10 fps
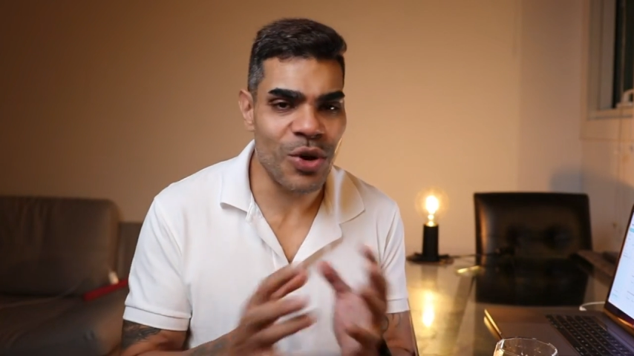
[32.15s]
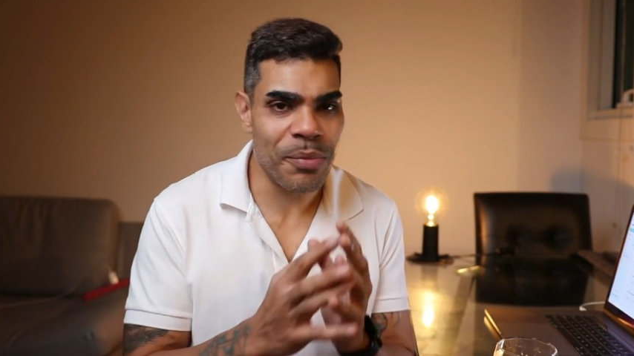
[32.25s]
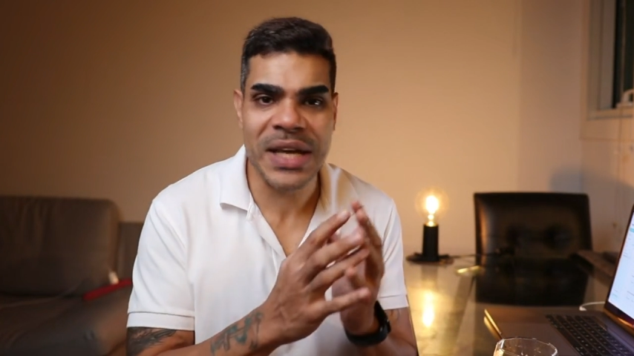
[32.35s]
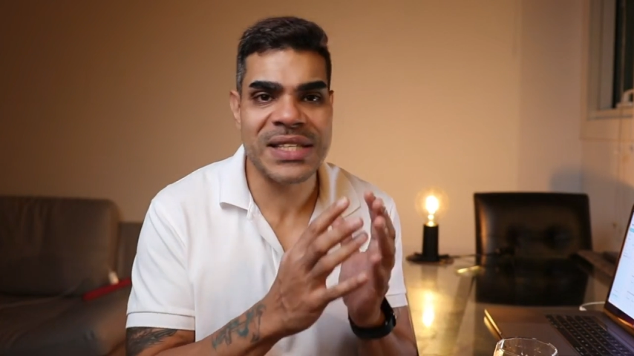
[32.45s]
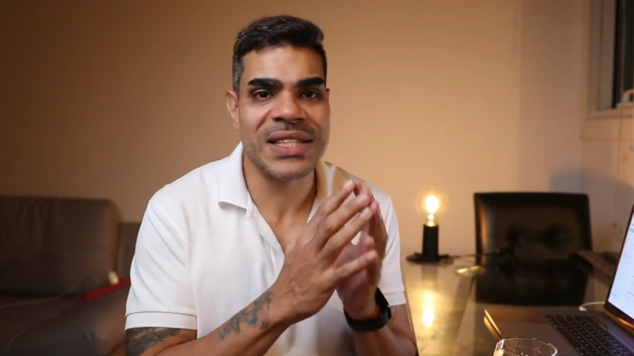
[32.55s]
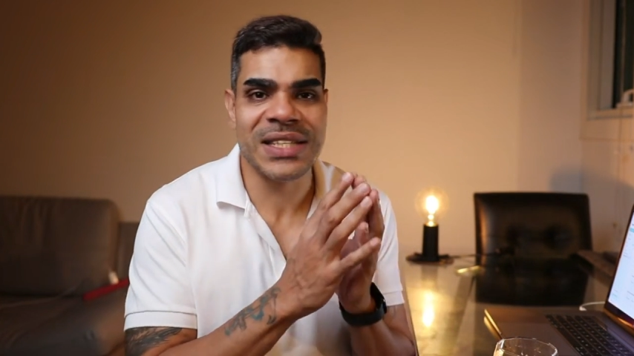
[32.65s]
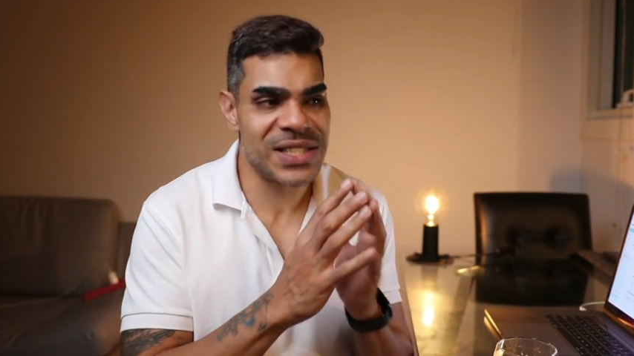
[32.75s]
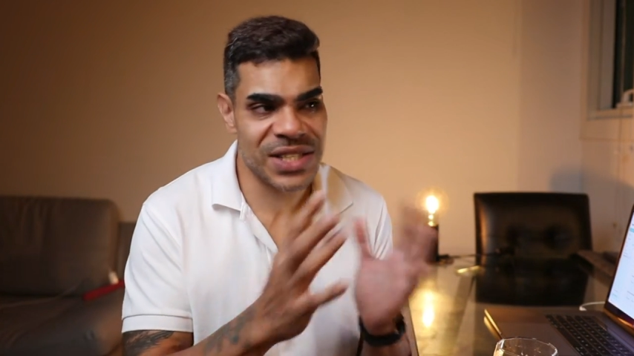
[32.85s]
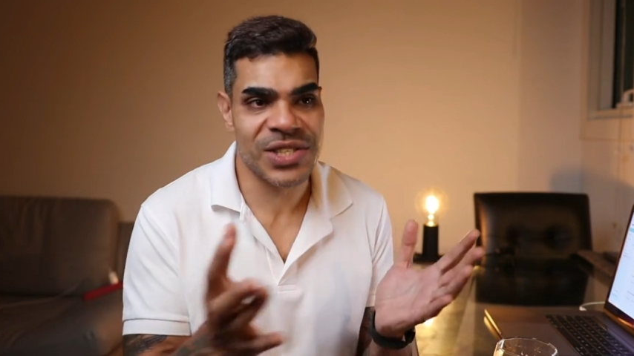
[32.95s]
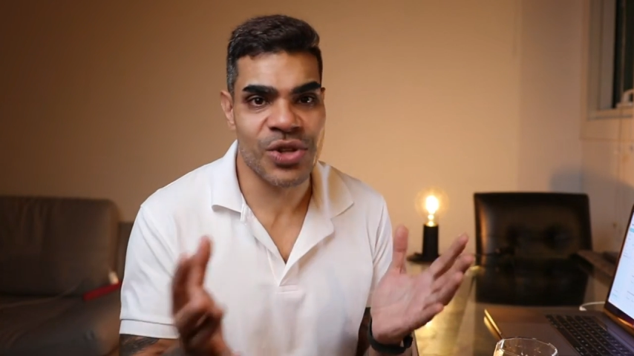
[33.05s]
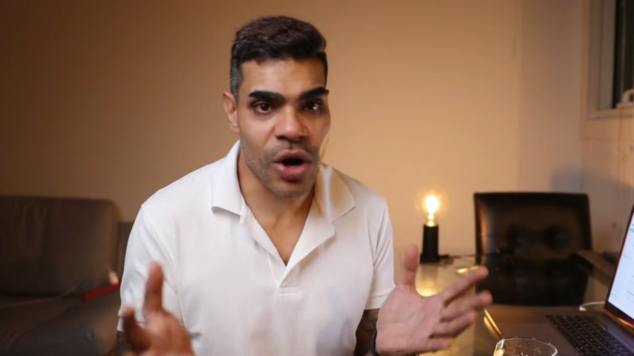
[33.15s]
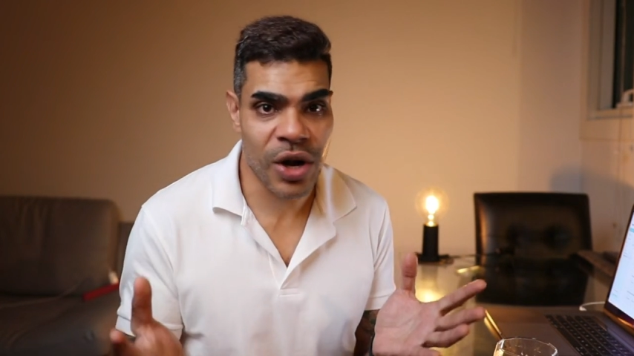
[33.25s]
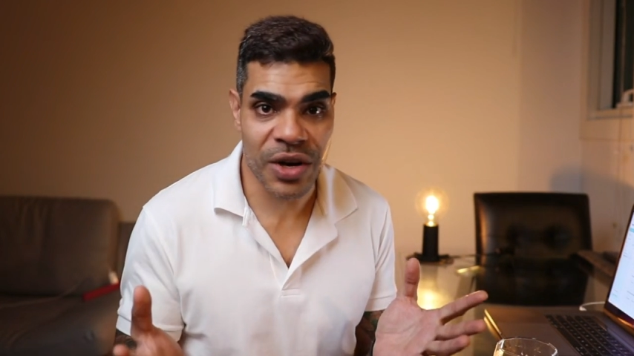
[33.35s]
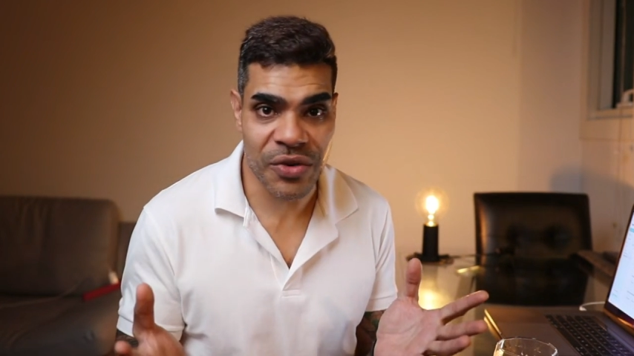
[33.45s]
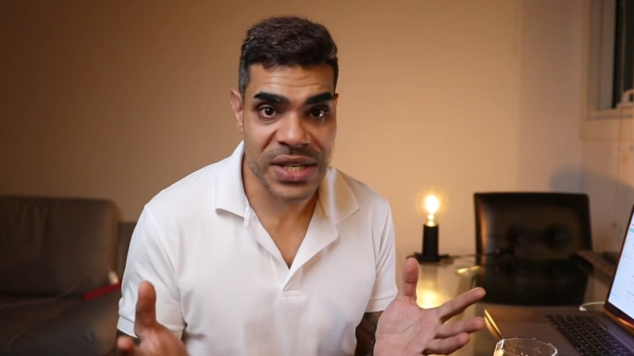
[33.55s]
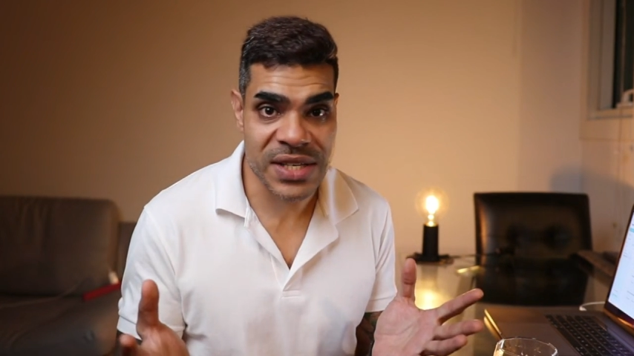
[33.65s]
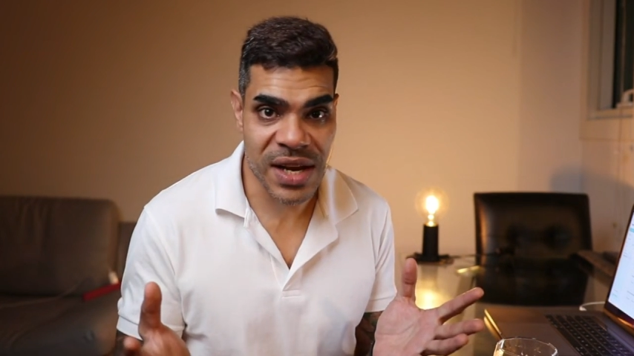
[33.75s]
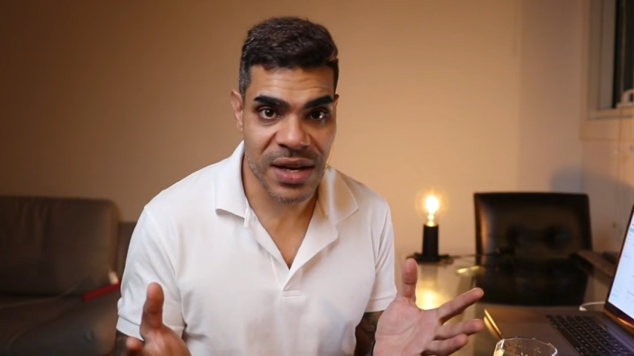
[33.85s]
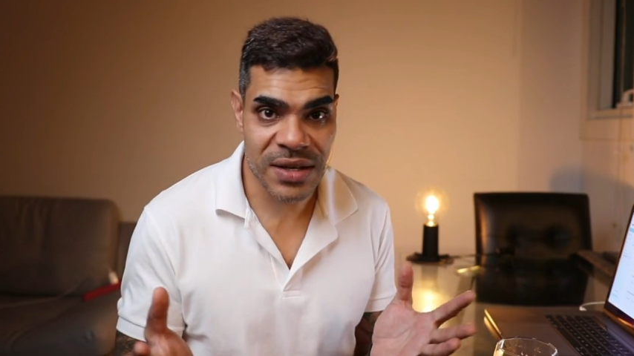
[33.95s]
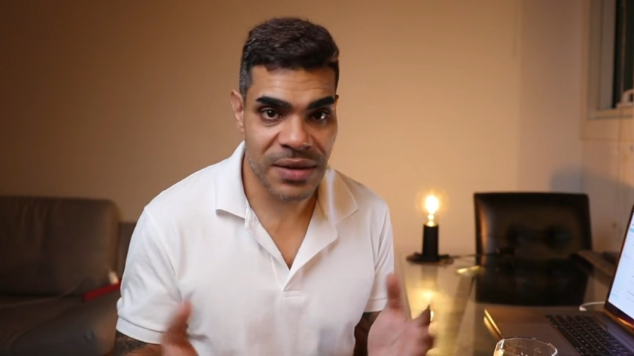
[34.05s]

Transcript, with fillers: your message is just not going to resonate.